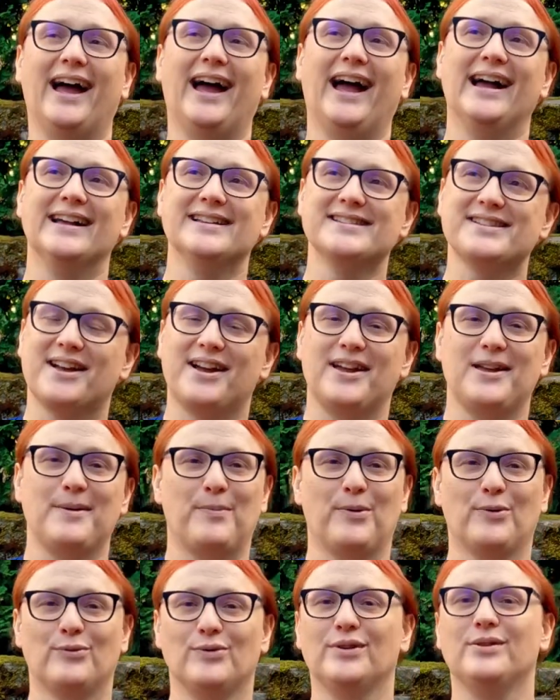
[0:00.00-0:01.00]
as I
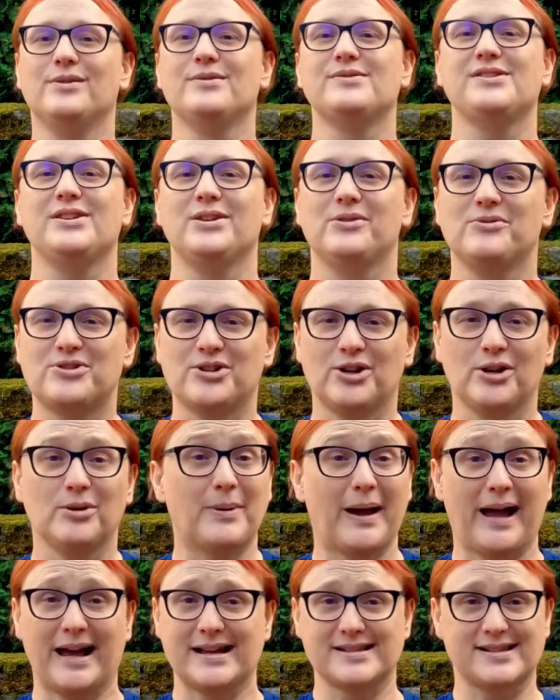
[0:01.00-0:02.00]
peruse YouTube,
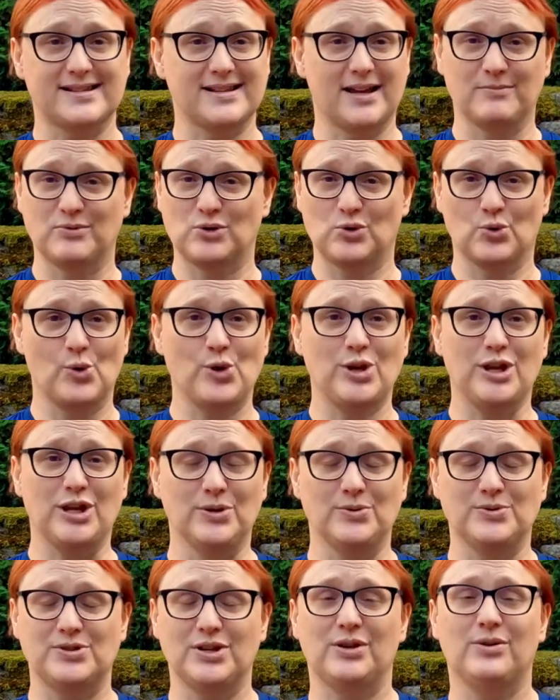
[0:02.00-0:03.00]
as I'm sure
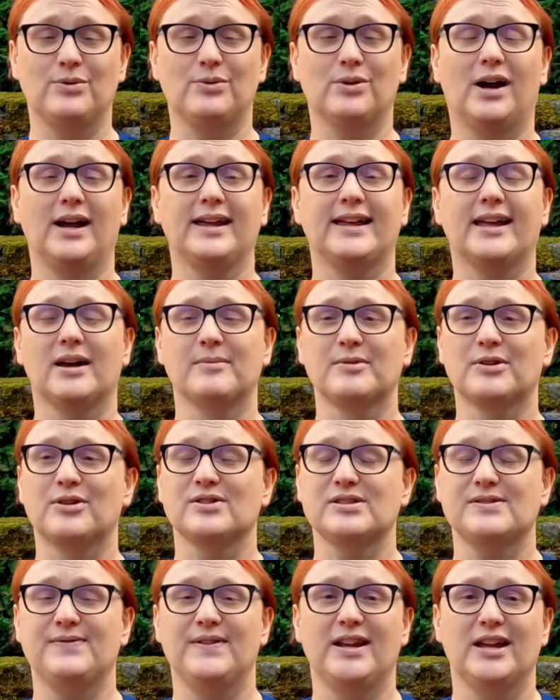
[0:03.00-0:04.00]
you do, I come
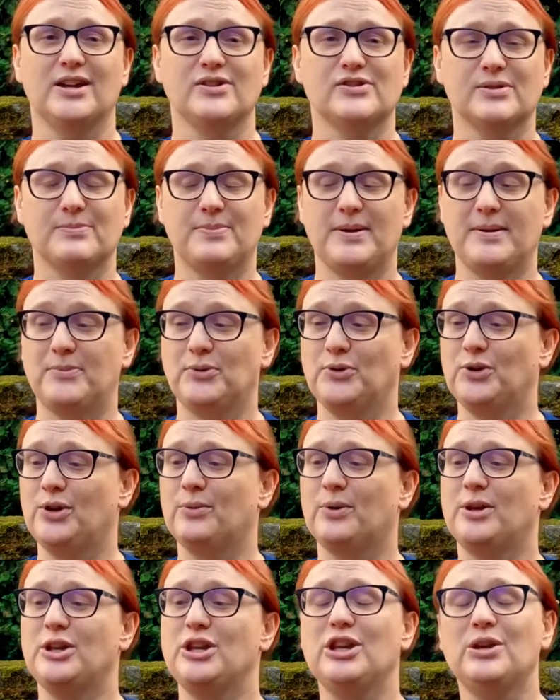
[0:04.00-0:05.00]
across videos from people
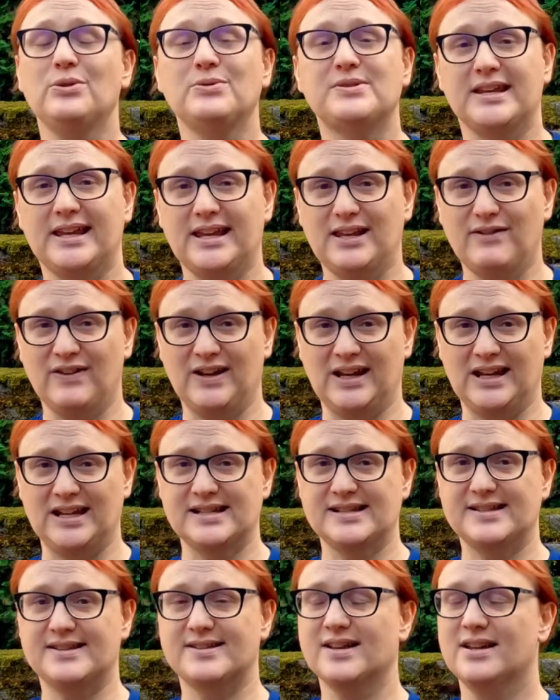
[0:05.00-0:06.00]
who are new to
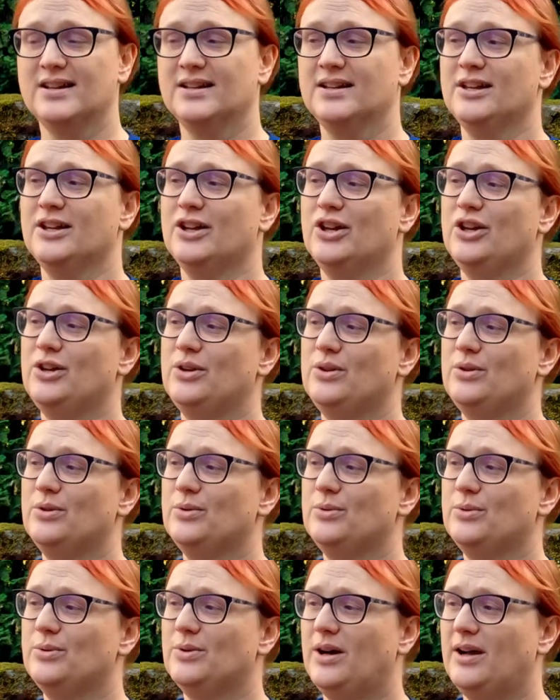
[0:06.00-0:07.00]
EVs,
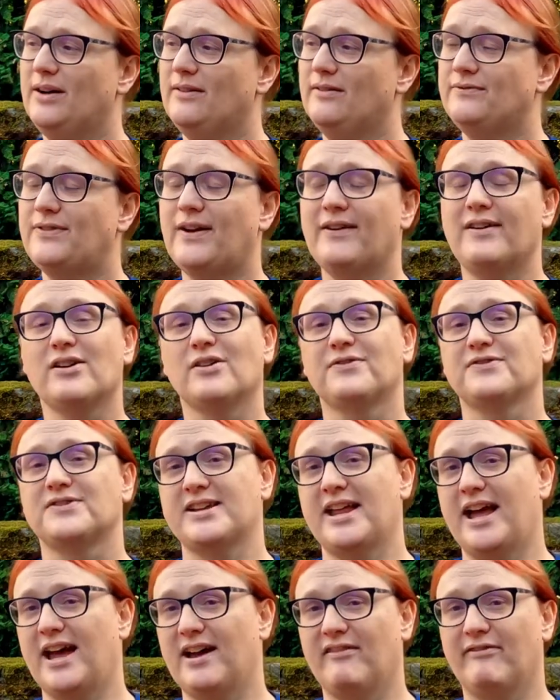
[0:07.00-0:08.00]
who very
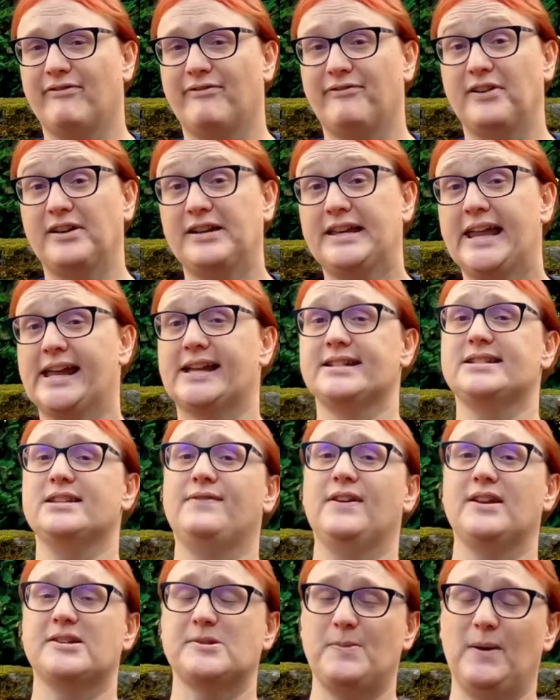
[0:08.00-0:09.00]
often have negative
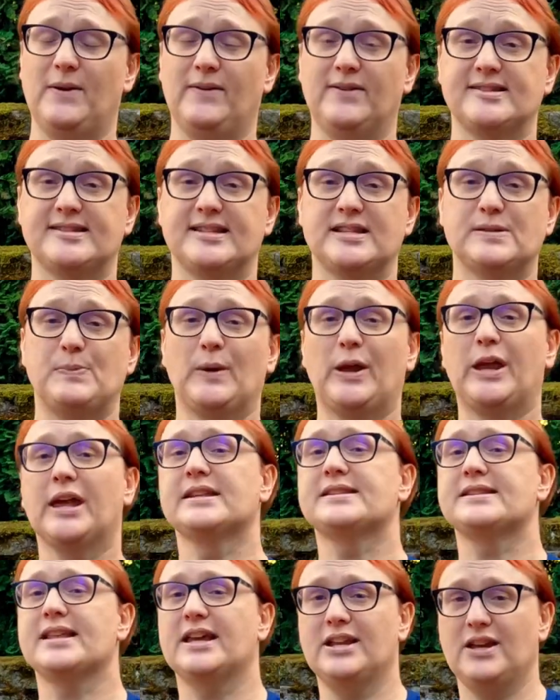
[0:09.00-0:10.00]
experiences
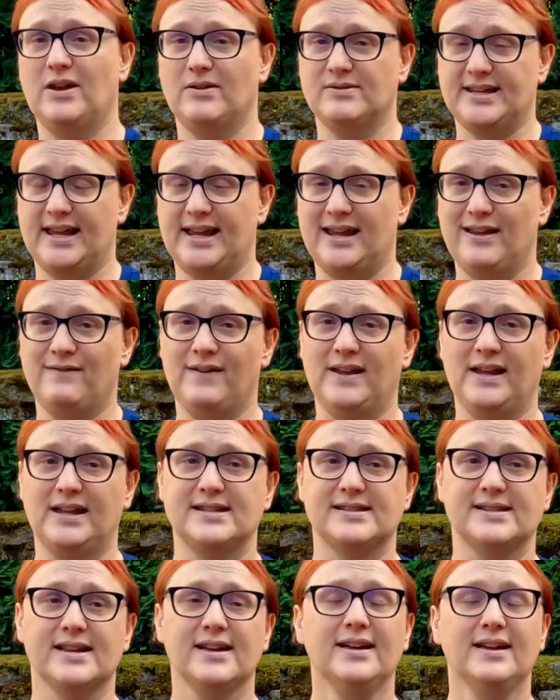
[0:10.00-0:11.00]
because they're new to
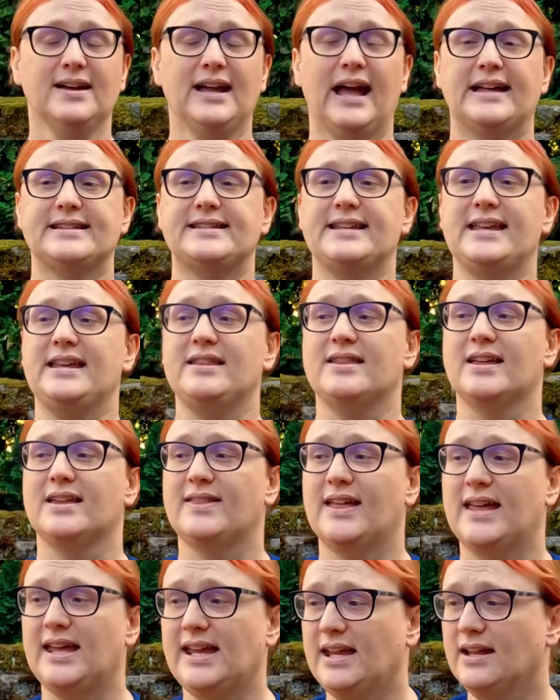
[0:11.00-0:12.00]
EVs, and either
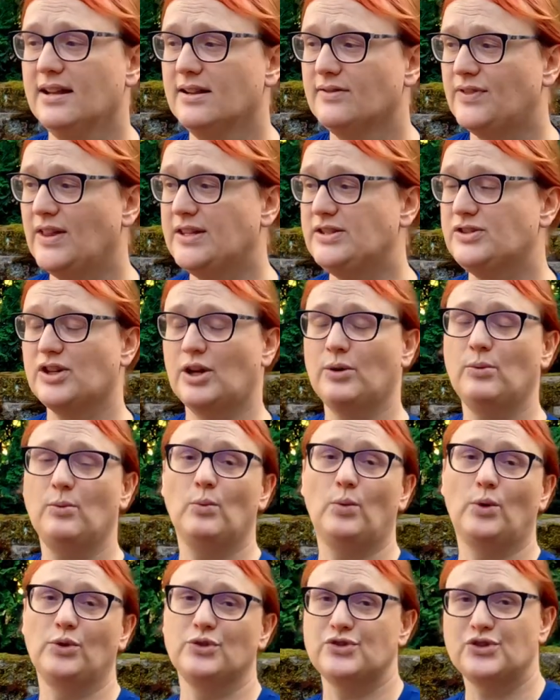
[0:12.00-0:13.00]
they don't
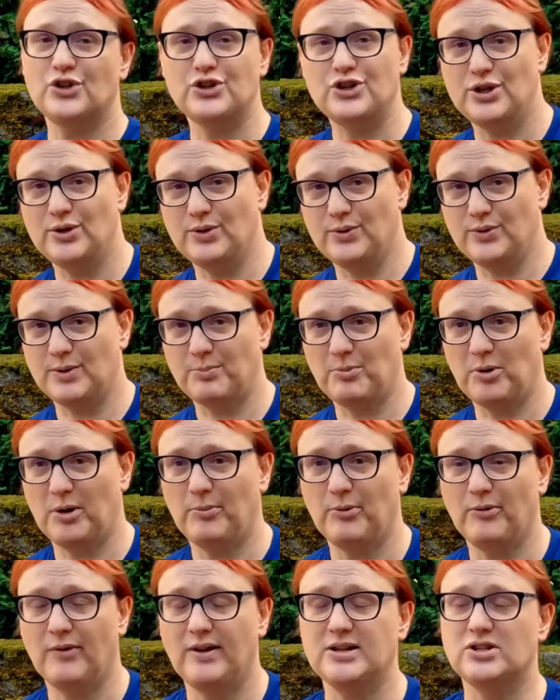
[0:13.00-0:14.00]
want to do the
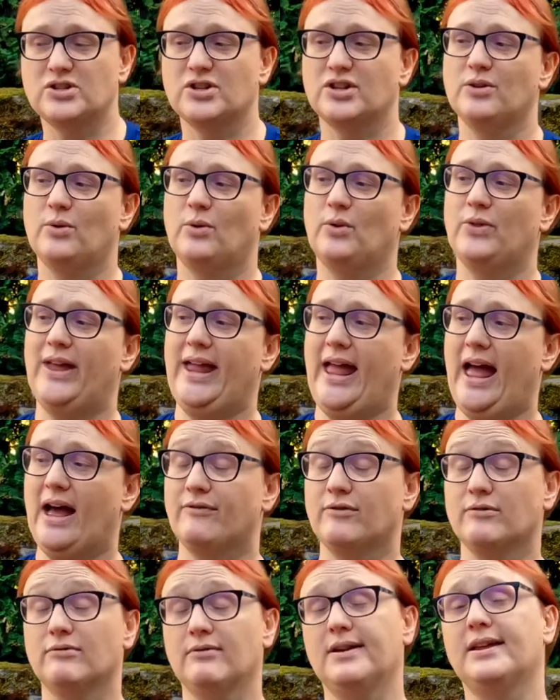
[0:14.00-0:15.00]
preparation, or they
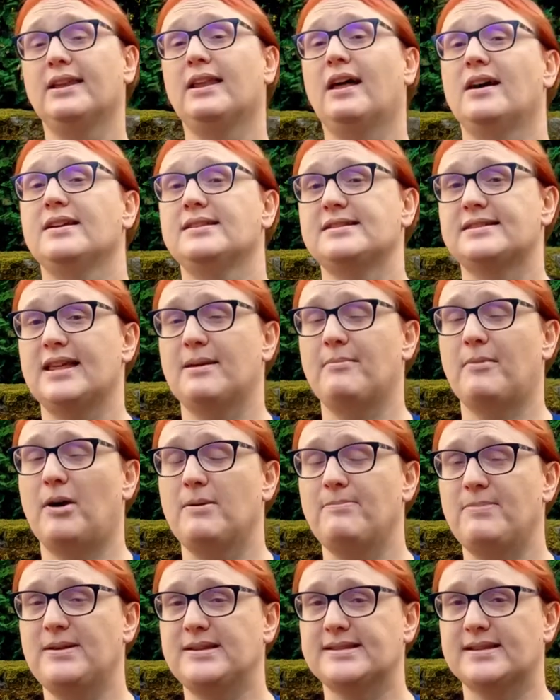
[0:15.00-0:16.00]
haven't realized there
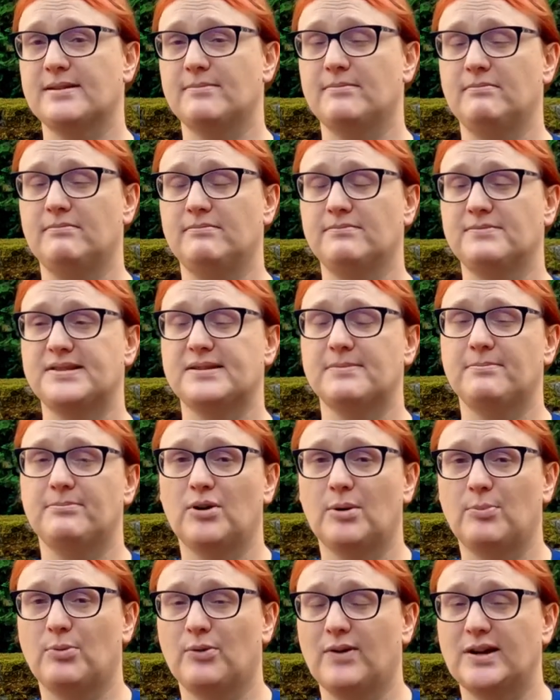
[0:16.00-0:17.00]
might be some
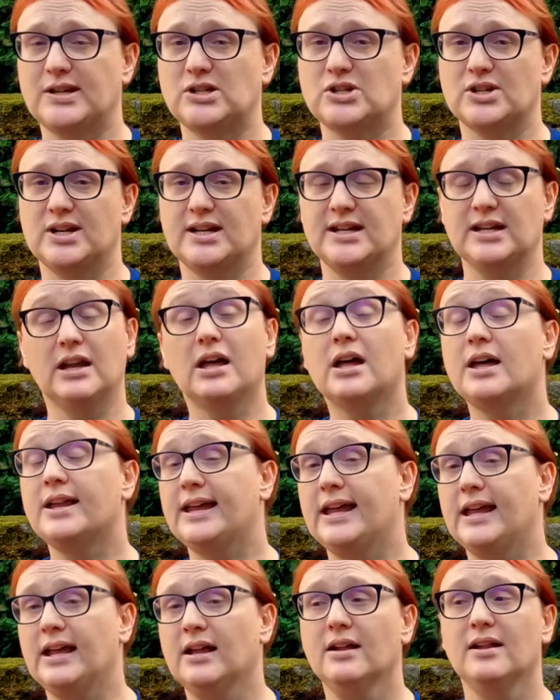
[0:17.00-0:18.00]
preparation in
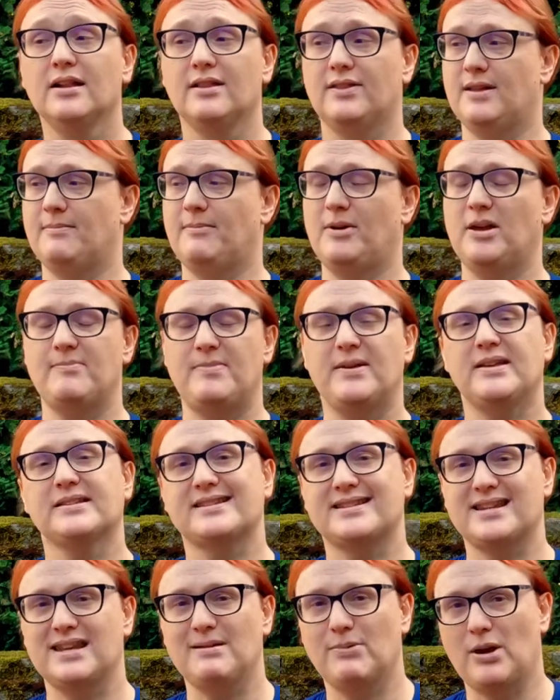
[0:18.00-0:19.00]
learning. There might be a
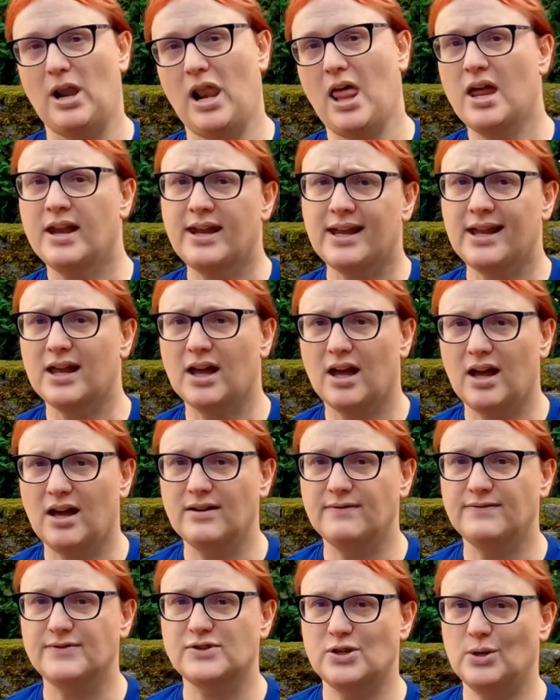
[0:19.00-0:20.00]
steep learning
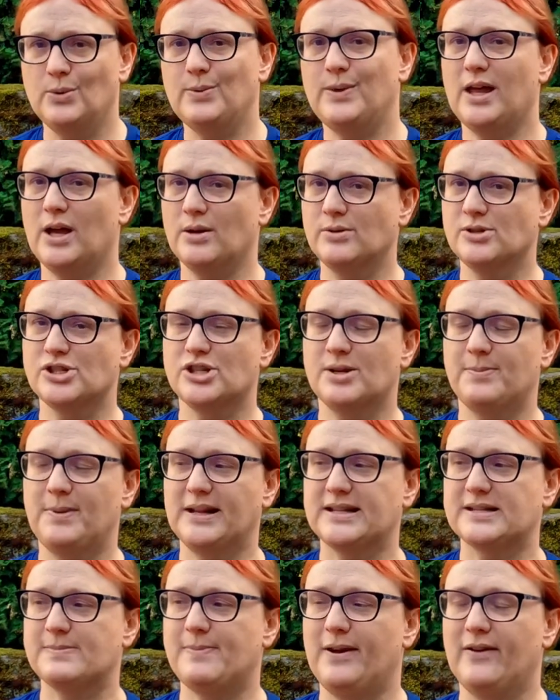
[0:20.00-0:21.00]
curve to the ownership
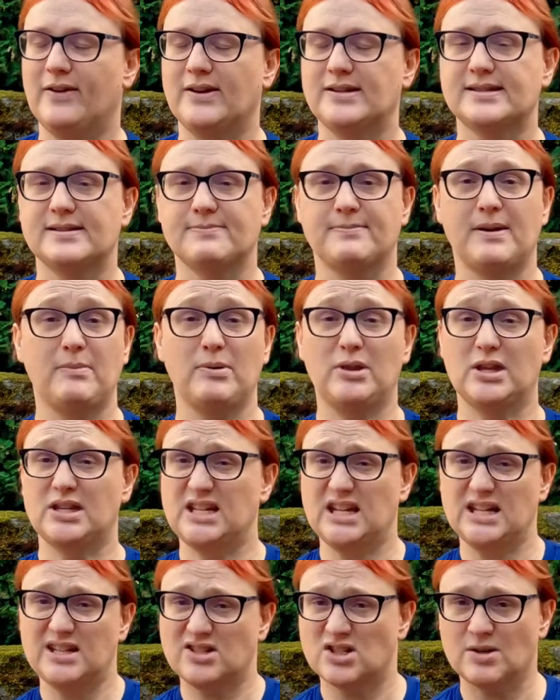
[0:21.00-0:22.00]
experience, and maybe the
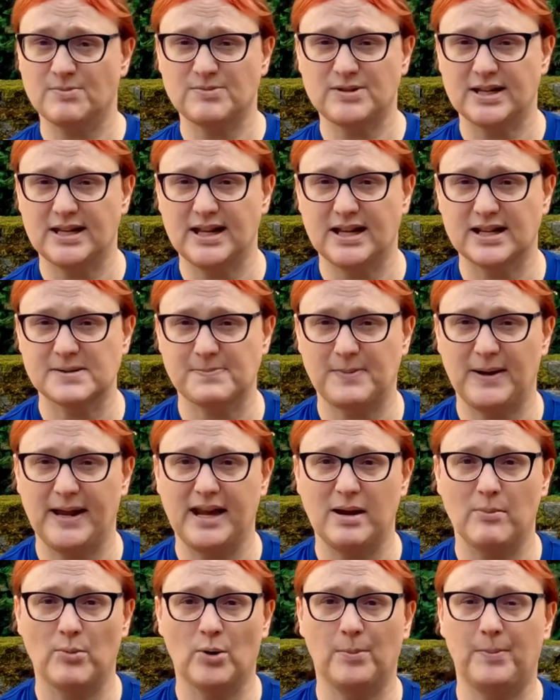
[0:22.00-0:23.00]
dealership didn't explain
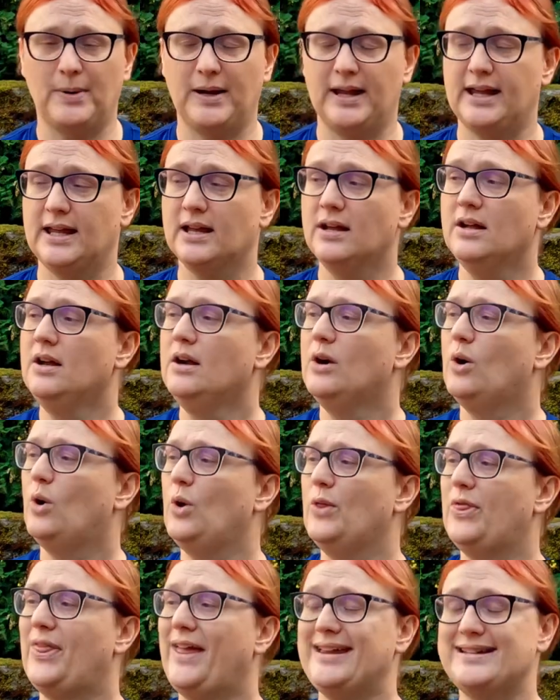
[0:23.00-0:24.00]
it properly,
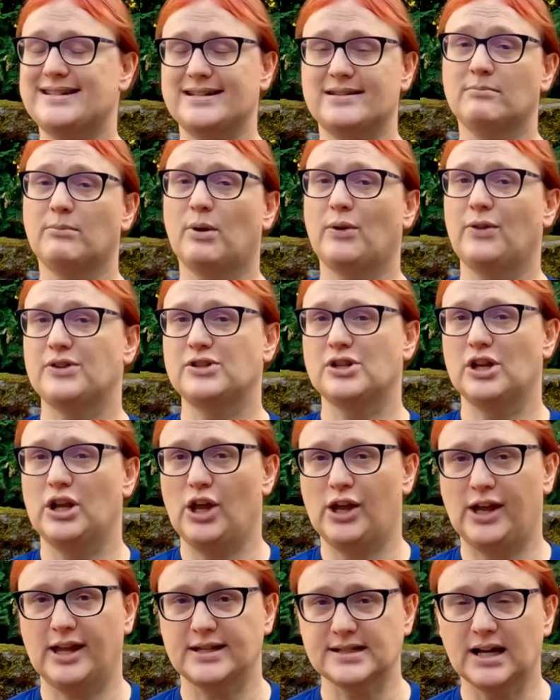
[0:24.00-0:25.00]
or they didn't bother to
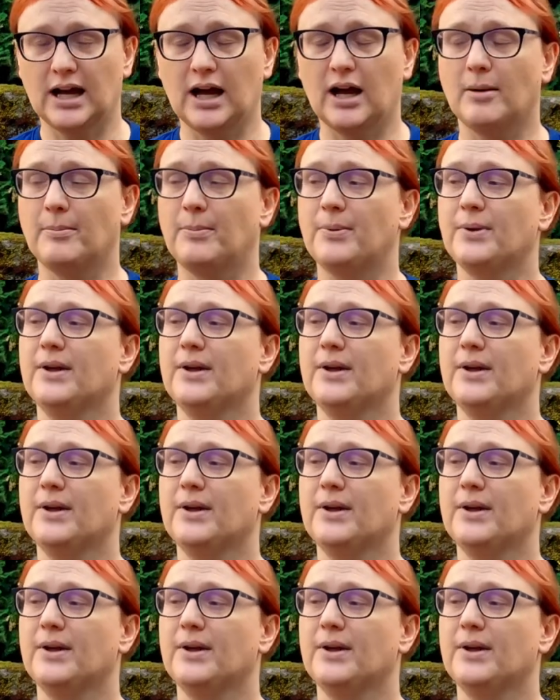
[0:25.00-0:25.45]
look it up.